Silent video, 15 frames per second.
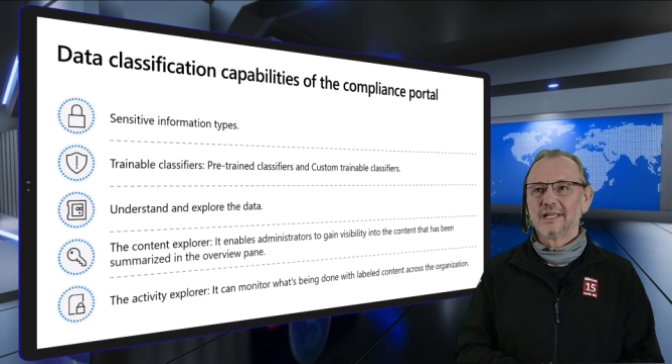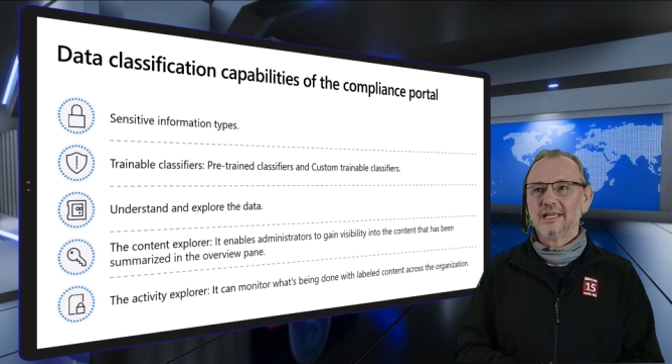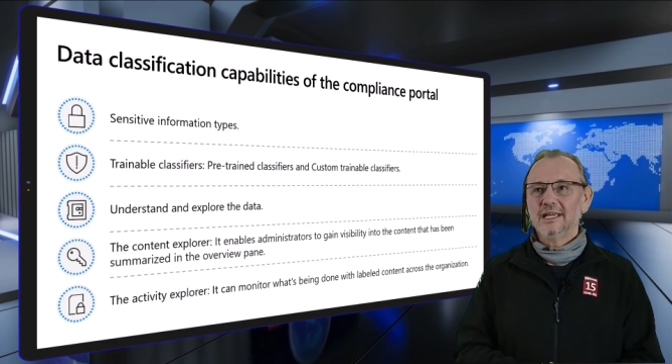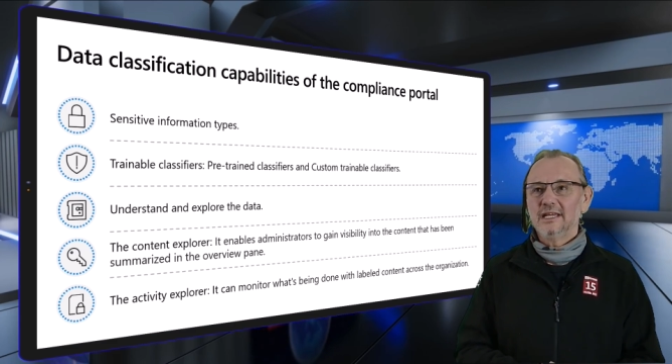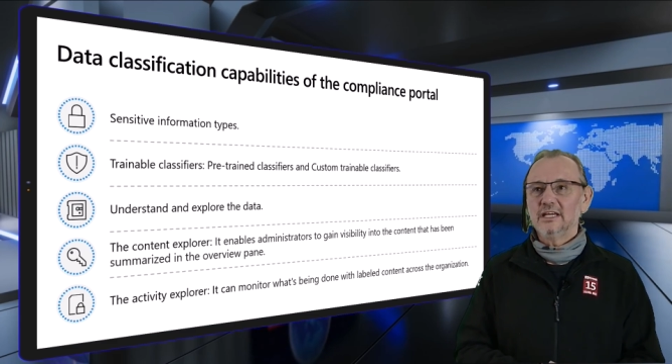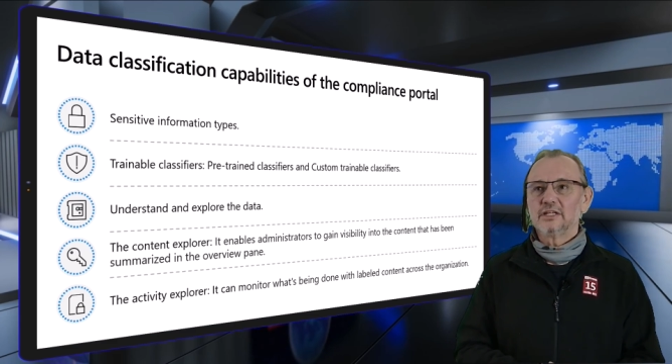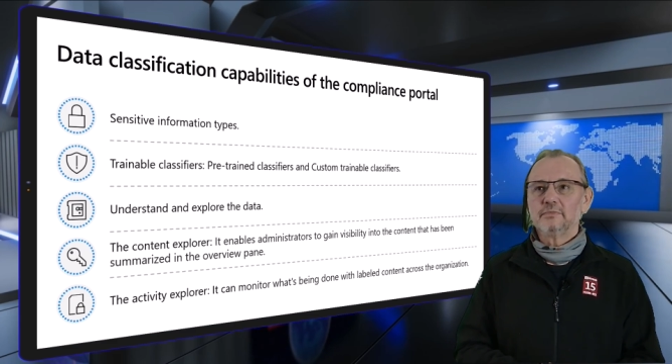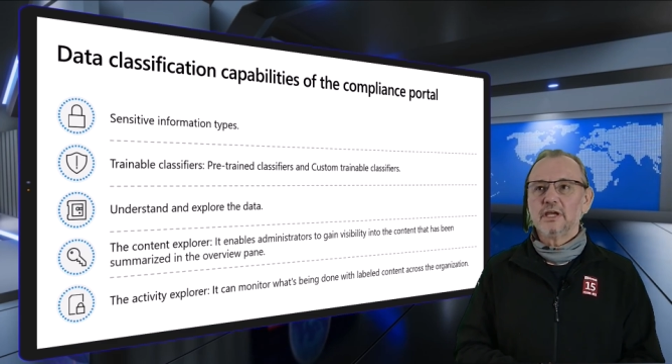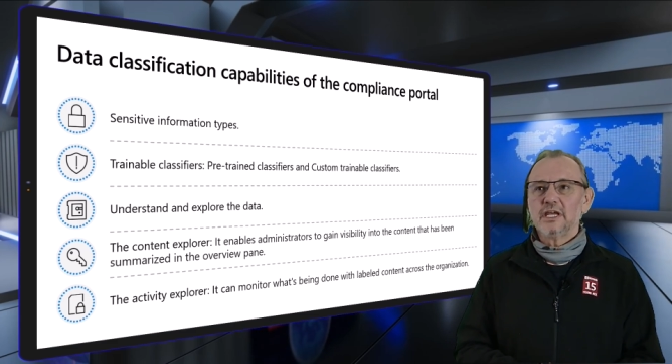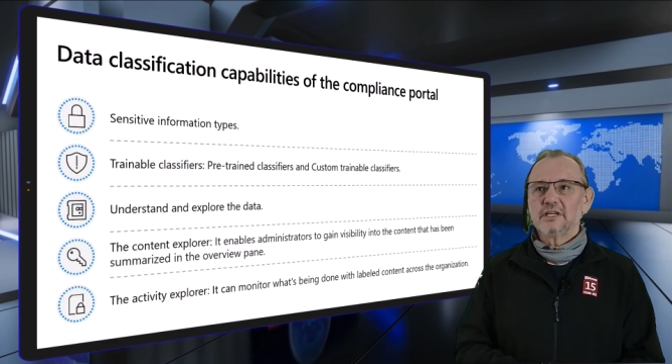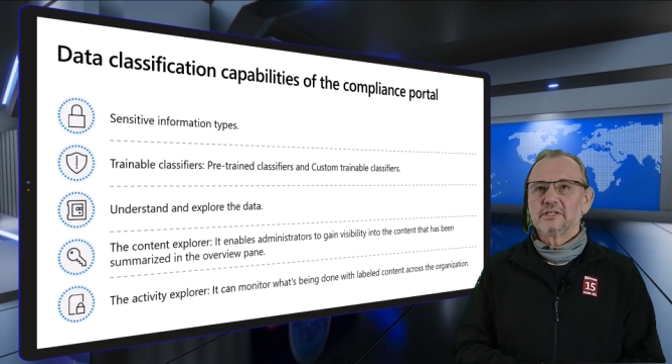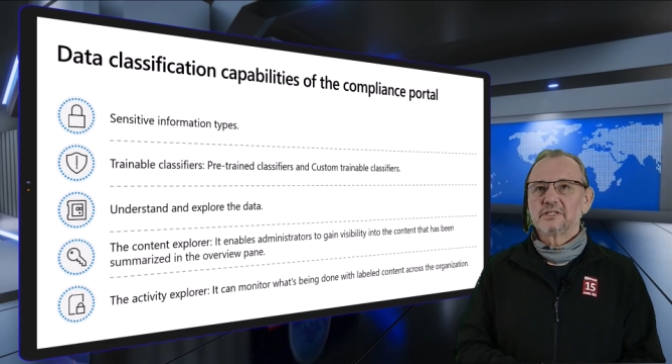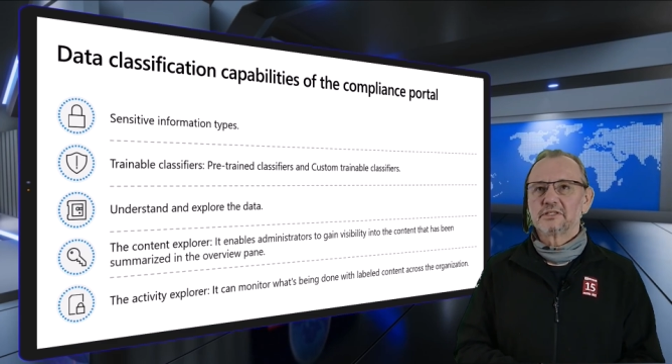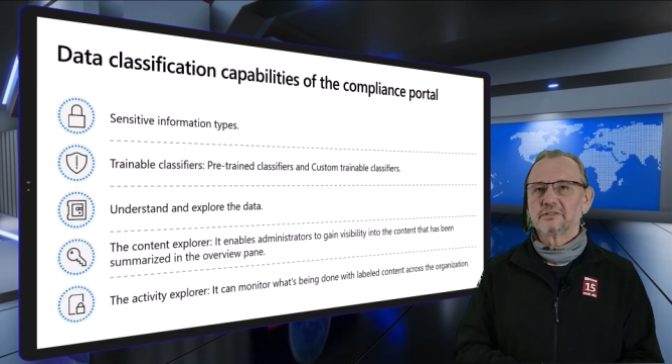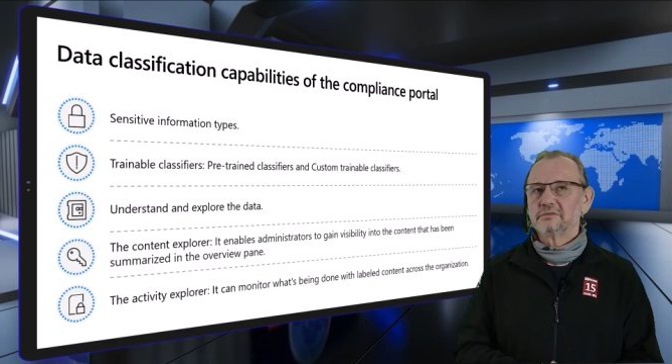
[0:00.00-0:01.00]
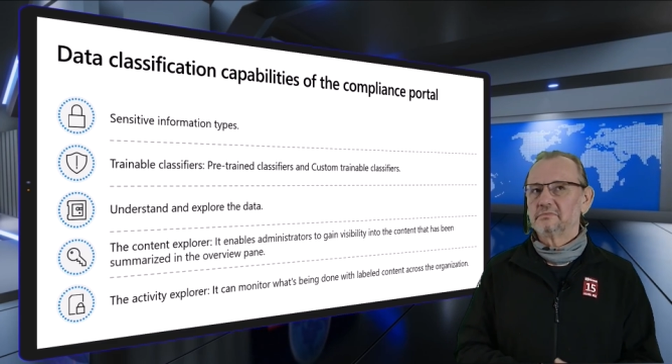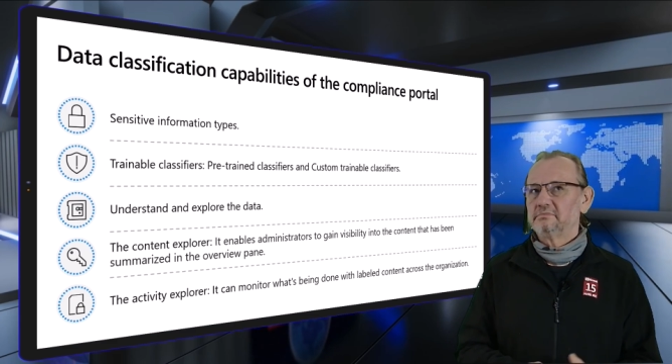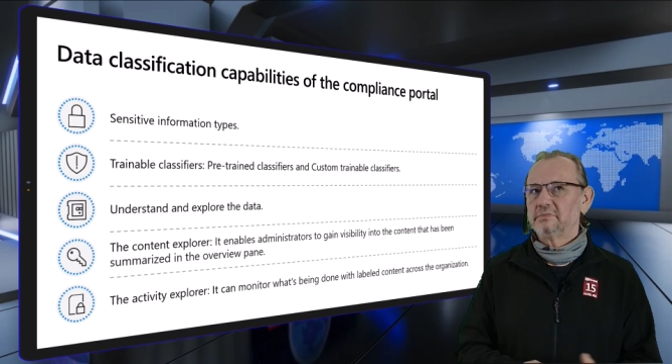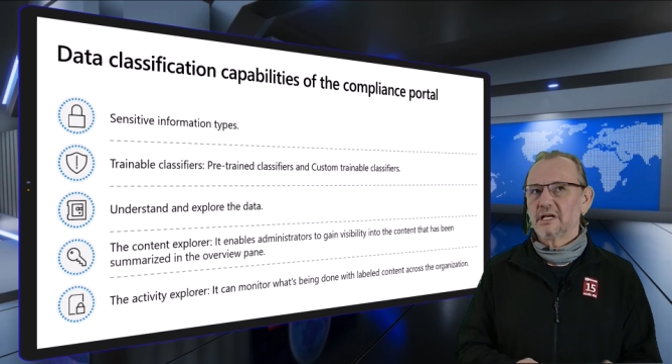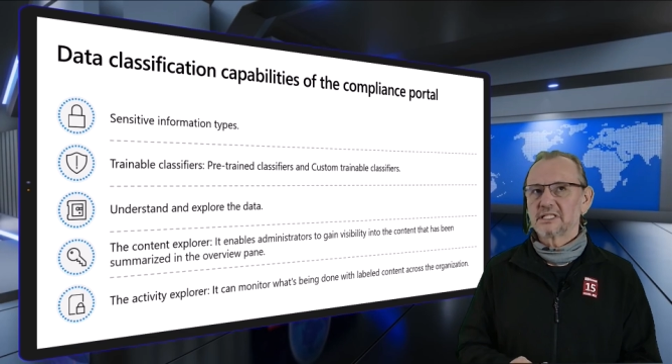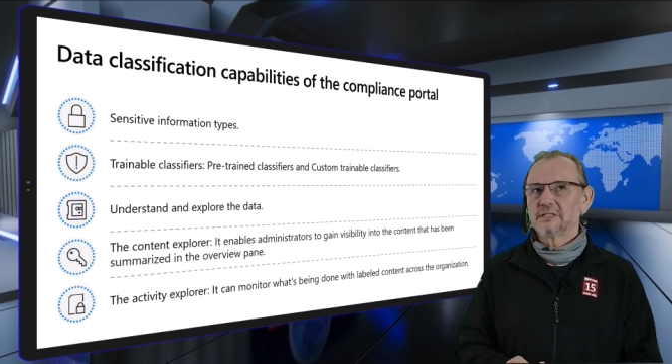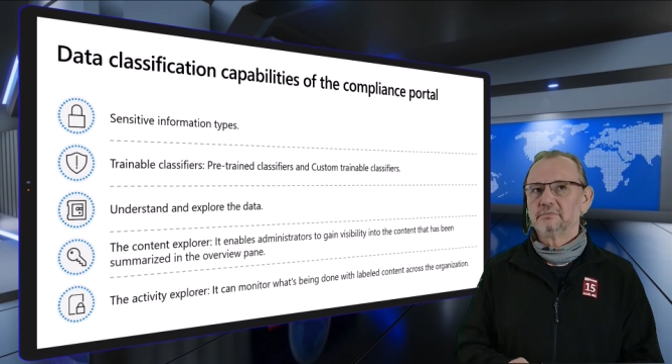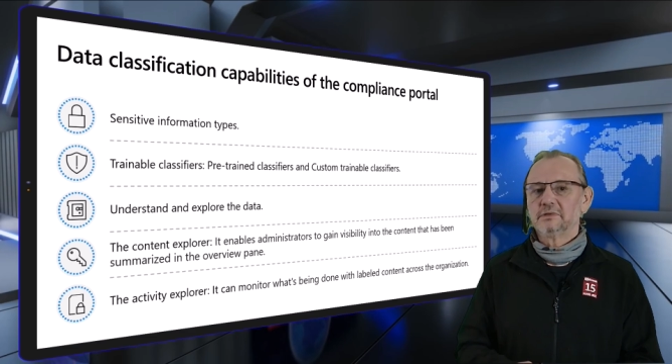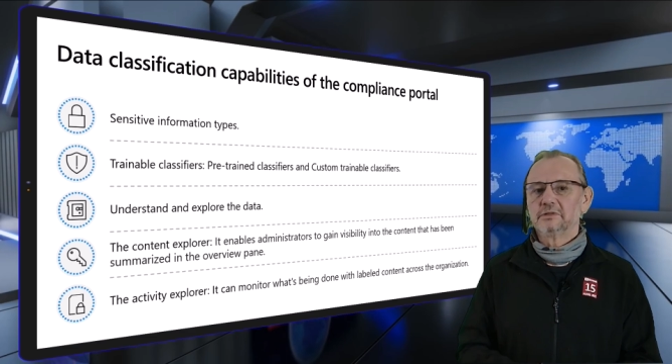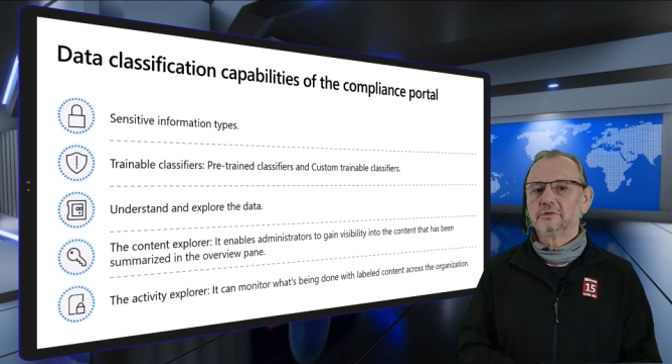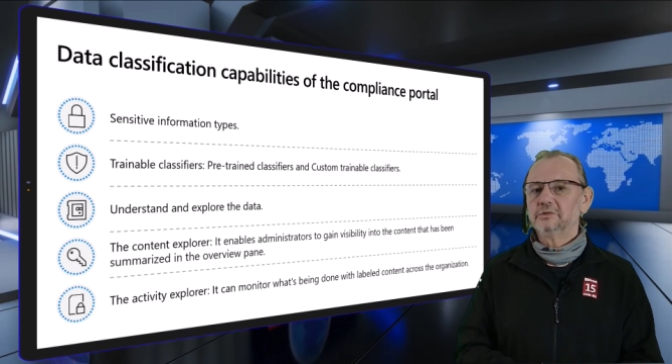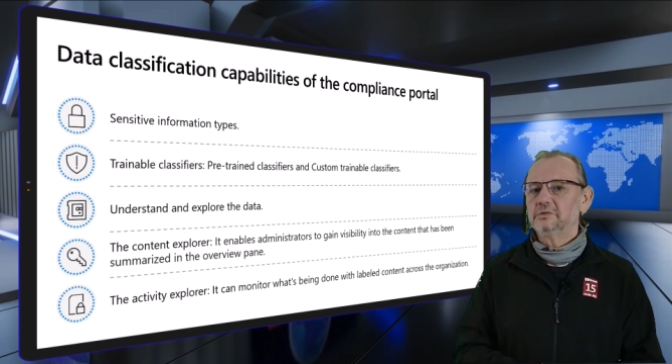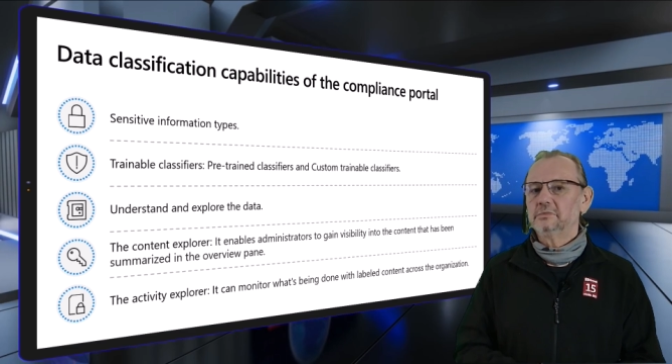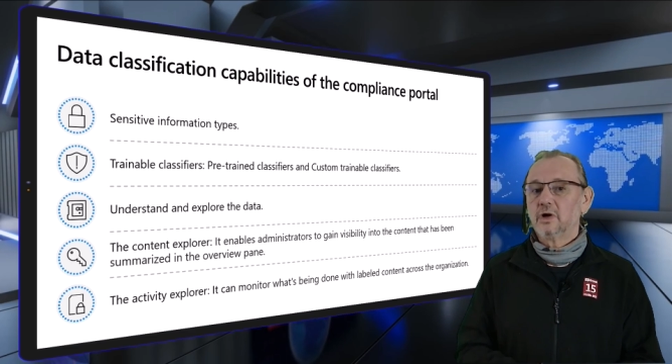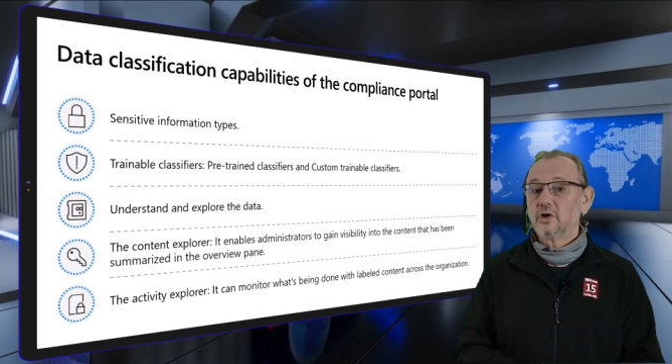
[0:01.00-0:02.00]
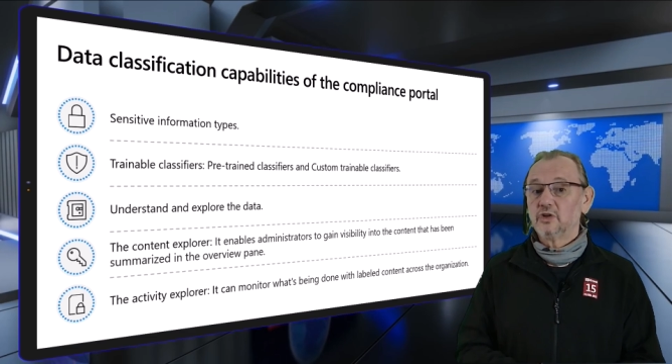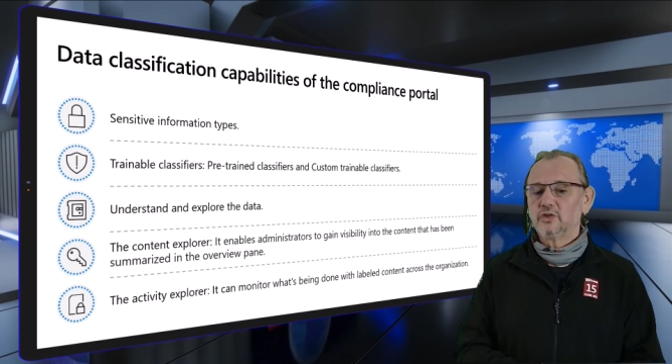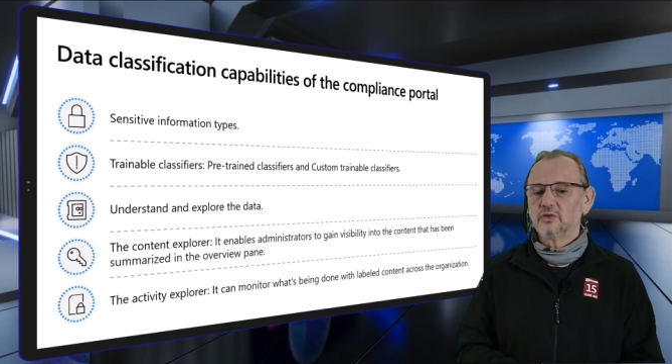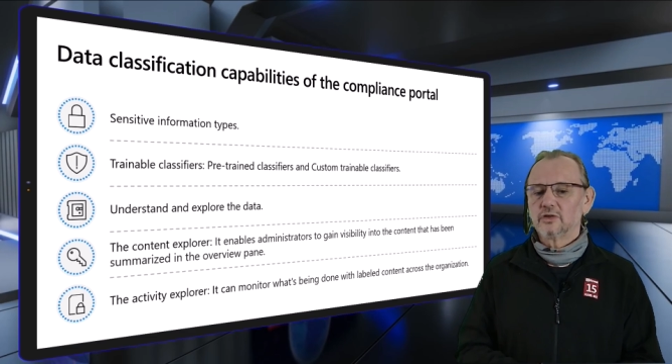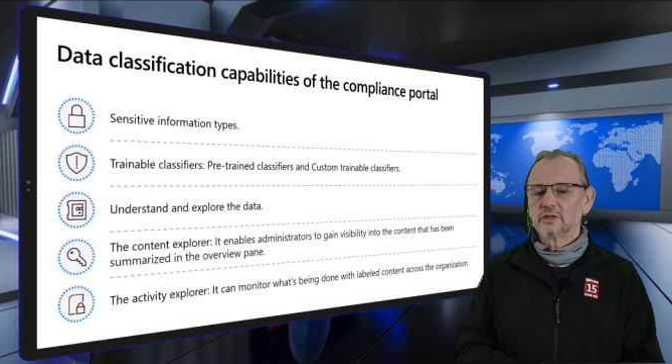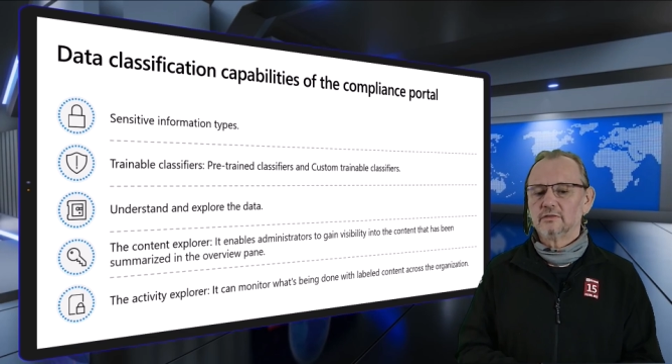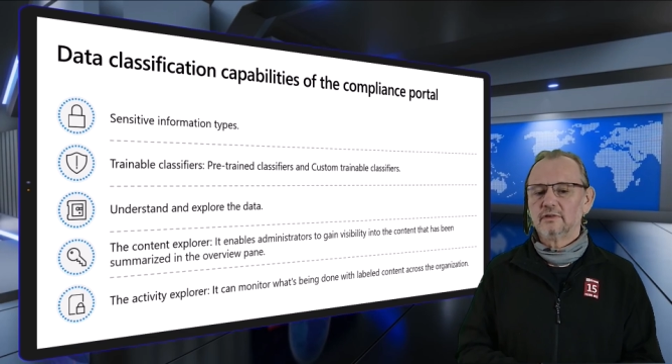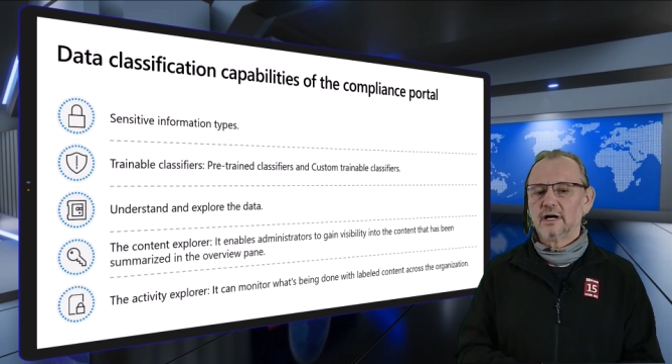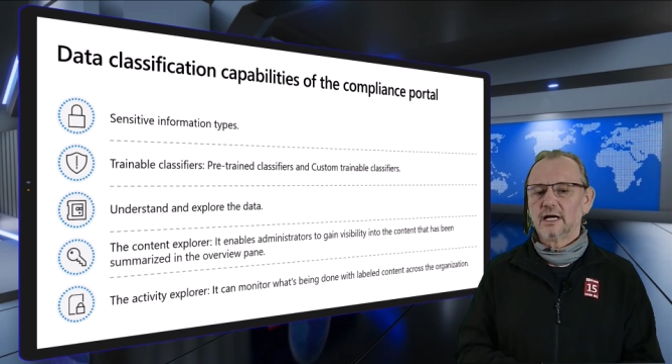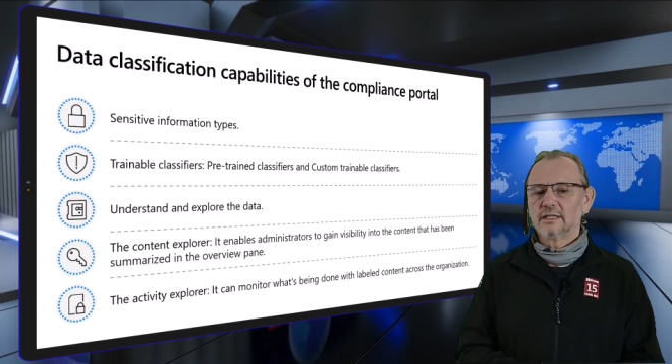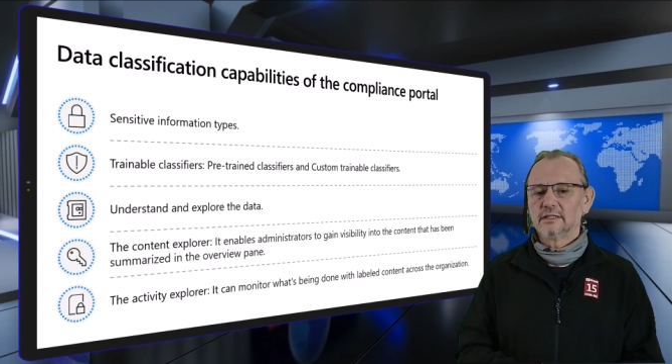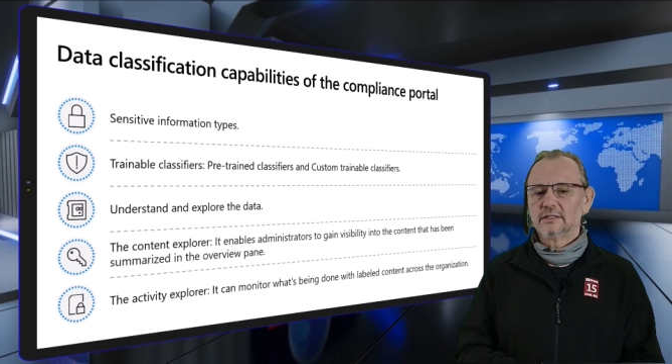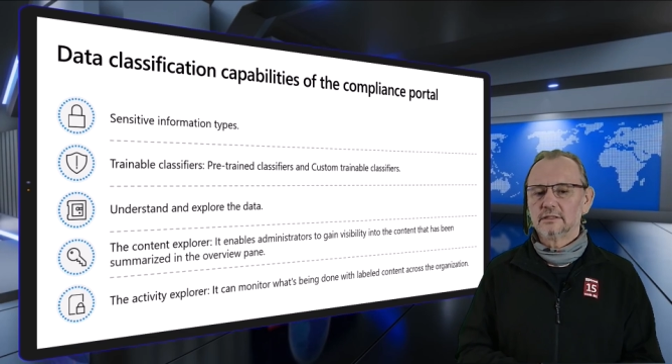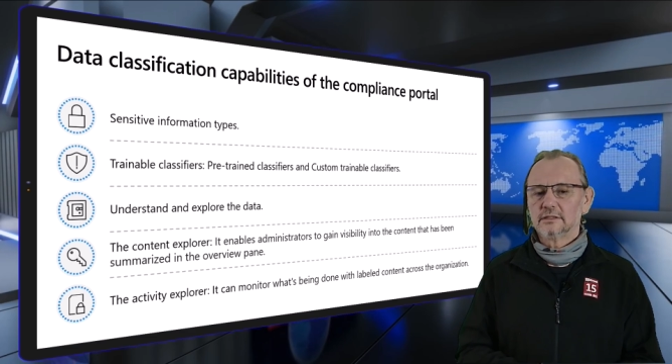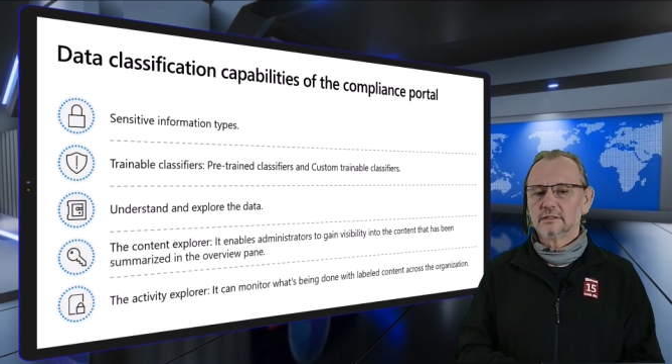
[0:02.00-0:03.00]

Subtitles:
It makes it possible to monitor what's